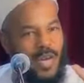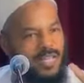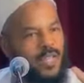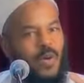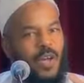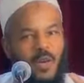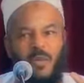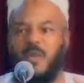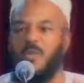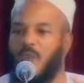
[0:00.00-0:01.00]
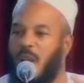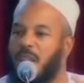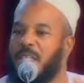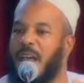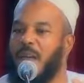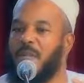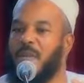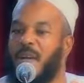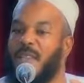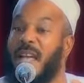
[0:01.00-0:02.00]
and that's the one that we use all the
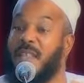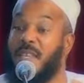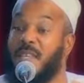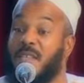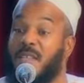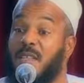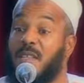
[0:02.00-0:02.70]
time, and that is,